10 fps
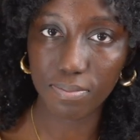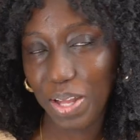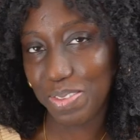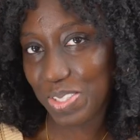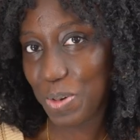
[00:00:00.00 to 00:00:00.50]

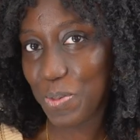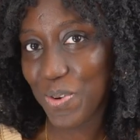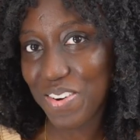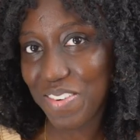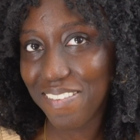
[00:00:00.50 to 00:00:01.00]
So
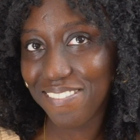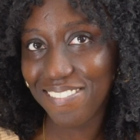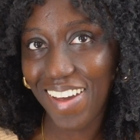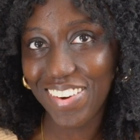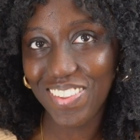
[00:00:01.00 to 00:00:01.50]
what are my
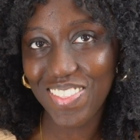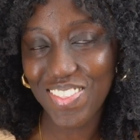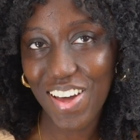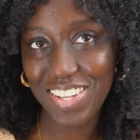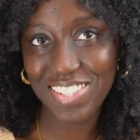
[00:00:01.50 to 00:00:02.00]
final
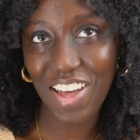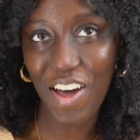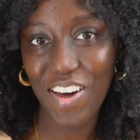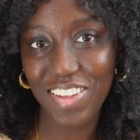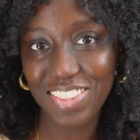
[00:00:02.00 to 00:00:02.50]
thoughts
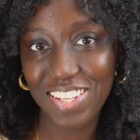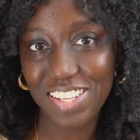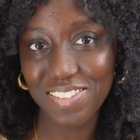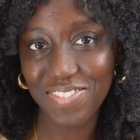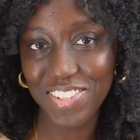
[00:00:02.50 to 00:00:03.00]
on
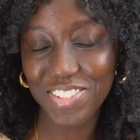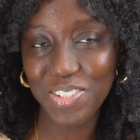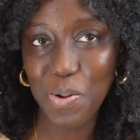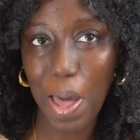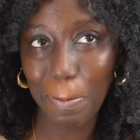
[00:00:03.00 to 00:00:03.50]
these first
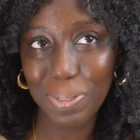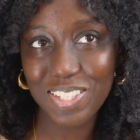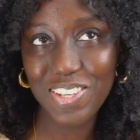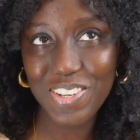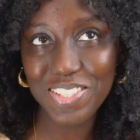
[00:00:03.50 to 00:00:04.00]
two
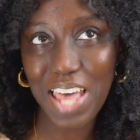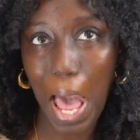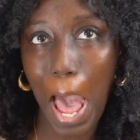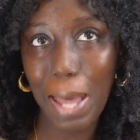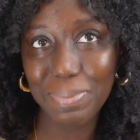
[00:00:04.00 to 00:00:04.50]
episodes?
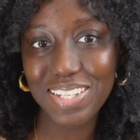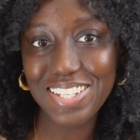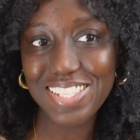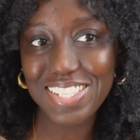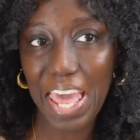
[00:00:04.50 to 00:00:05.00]
I'm going
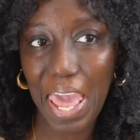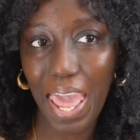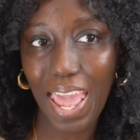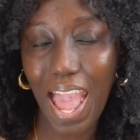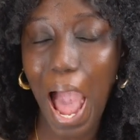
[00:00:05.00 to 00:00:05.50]
to
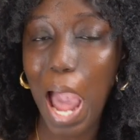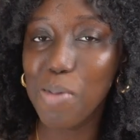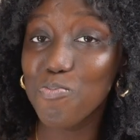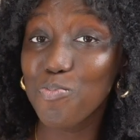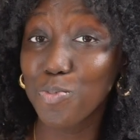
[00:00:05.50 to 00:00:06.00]
say
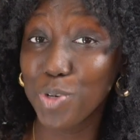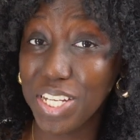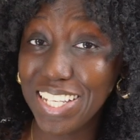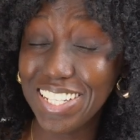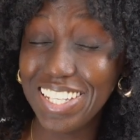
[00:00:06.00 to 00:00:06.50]
I'm
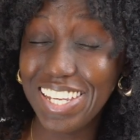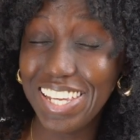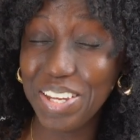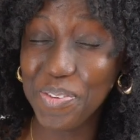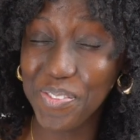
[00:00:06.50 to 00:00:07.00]

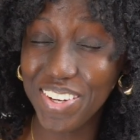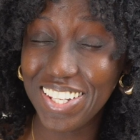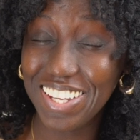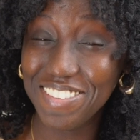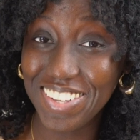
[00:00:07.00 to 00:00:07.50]
really,
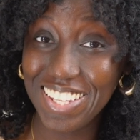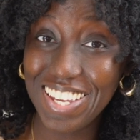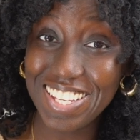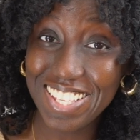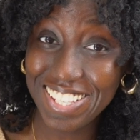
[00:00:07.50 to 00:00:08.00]
really, really
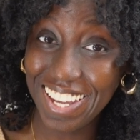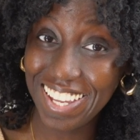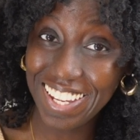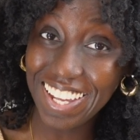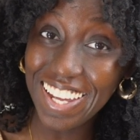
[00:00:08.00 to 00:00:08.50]

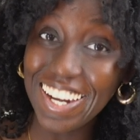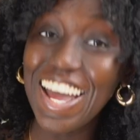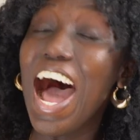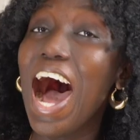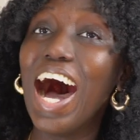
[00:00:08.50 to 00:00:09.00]
excited.
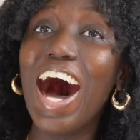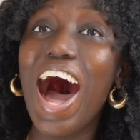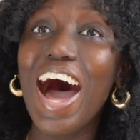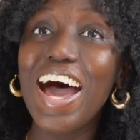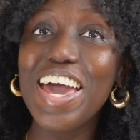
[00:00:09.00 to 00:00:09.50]

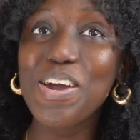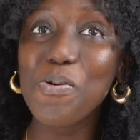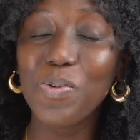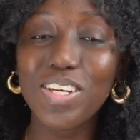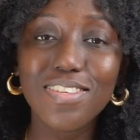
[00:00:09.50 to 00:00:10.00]
I
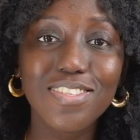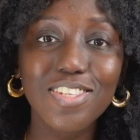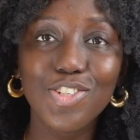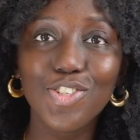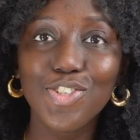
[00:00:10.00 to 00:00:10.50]
was
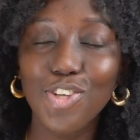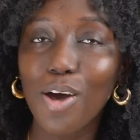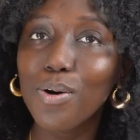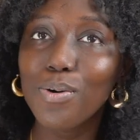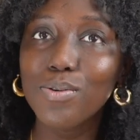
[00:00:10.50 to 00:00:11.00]

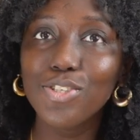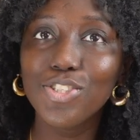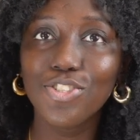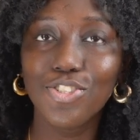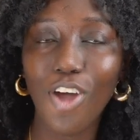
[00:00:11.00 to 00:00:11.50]
so
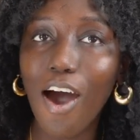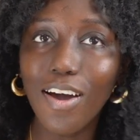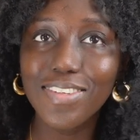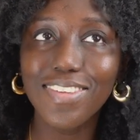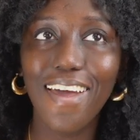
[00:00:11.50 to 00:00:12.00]

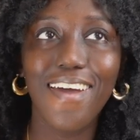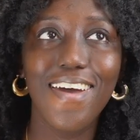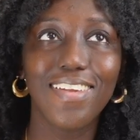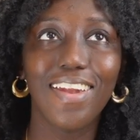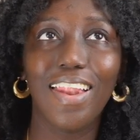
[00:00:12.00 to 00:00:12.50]
shocked
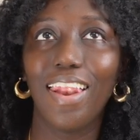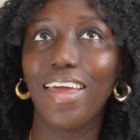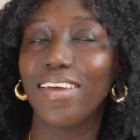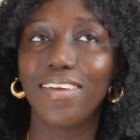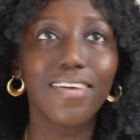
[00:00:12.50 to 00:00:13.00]
and
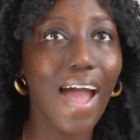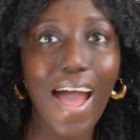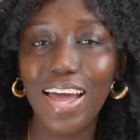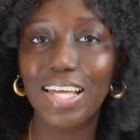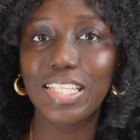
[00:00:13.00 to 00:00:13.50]
like
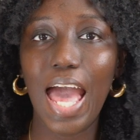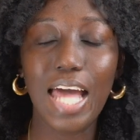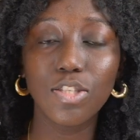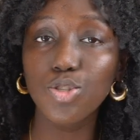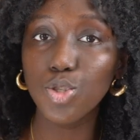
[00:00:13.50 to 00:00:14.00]
gagged
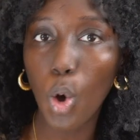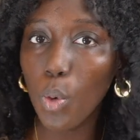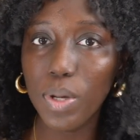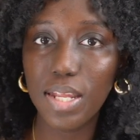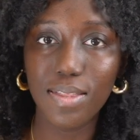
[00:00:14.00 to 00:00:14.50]
at so
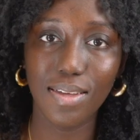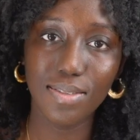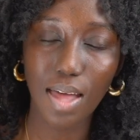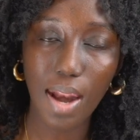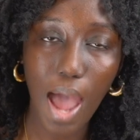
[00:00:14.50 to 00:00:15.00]
many things
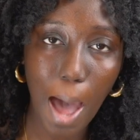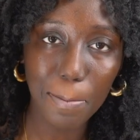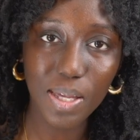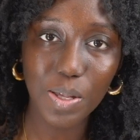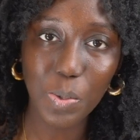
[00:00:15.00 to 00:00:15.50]
that
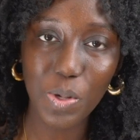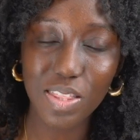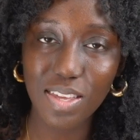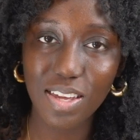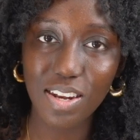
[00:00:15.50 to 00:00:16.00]
happened
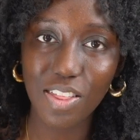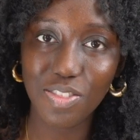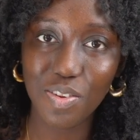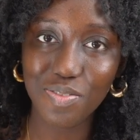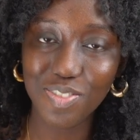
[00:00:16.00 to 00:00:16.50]
within
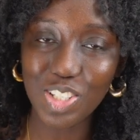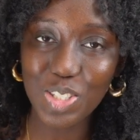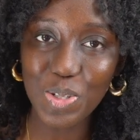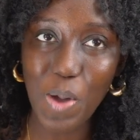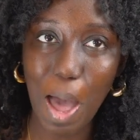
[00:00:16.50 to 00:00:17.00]
the first
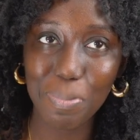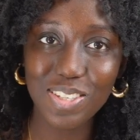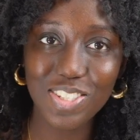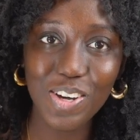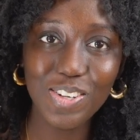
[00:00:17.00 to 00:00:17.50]
two
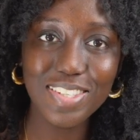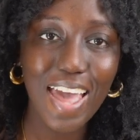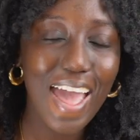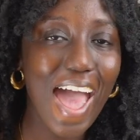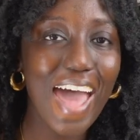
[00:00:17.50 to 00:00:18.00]
episodes.
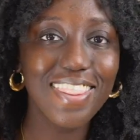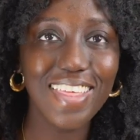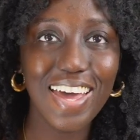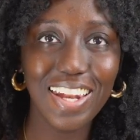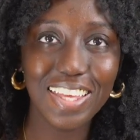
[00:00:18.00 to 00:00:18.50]
And
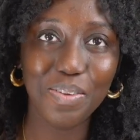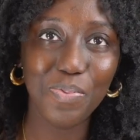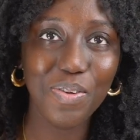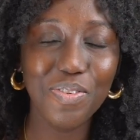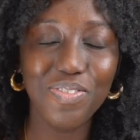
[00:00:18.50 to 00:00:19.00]
then like the
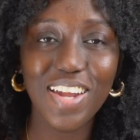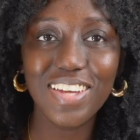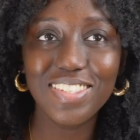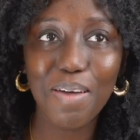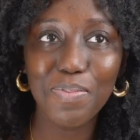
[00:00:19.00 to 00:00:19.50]
preview for
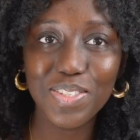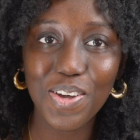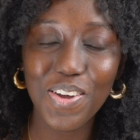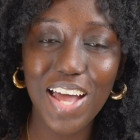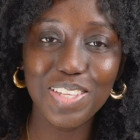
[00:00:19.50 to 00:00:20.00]
next
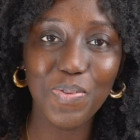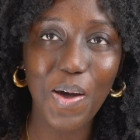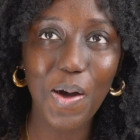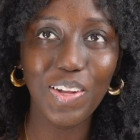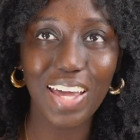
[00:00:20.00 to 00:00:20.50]
episode as
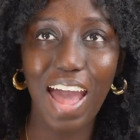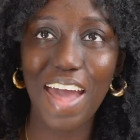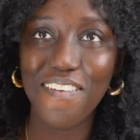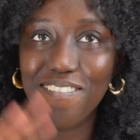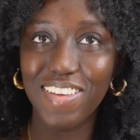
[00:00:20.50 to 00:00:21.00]
well. Like
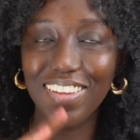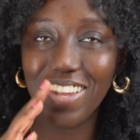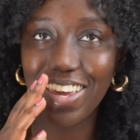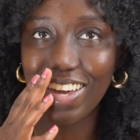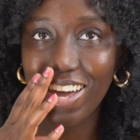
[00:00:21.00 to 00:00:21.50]
I feel
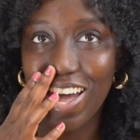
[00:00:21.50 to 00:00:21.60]
like,